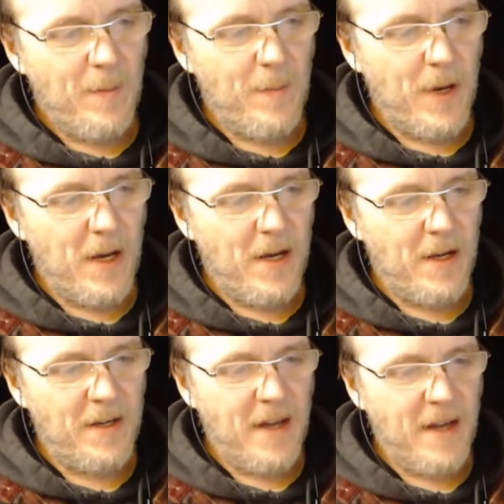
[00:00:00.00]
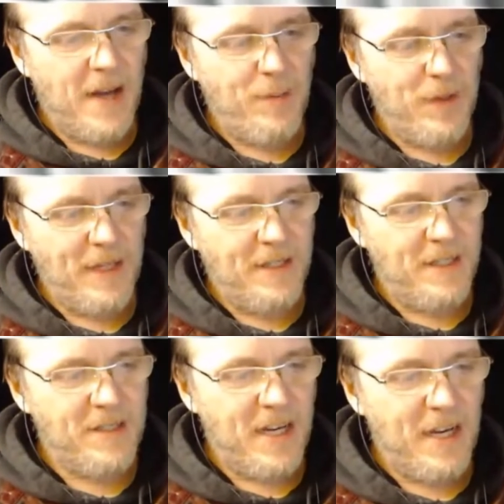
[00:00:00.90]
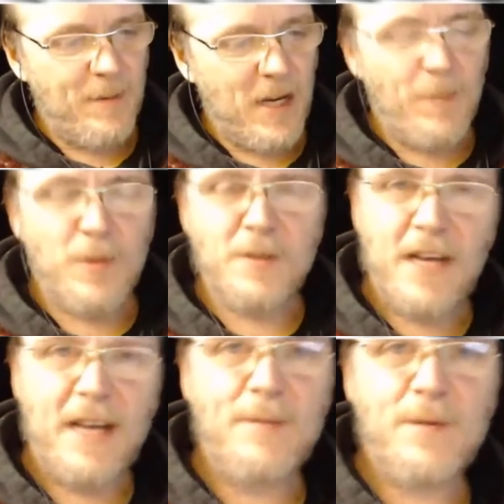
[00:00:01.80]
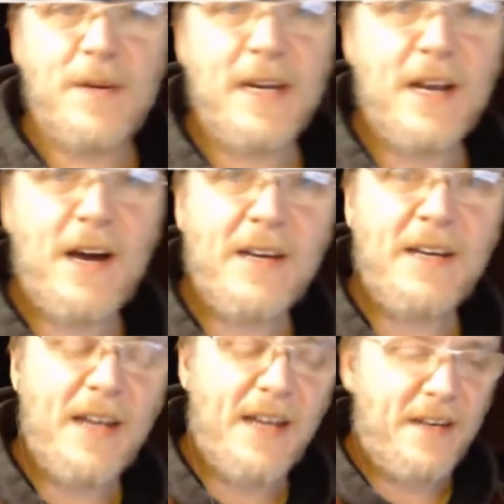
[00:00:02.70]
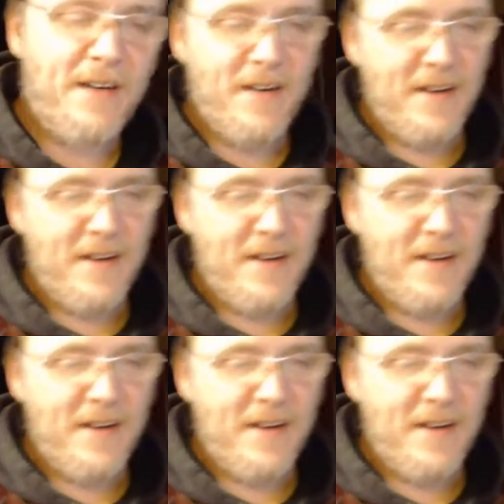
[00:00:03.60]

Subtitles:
But I played this game a couple times when I got it, and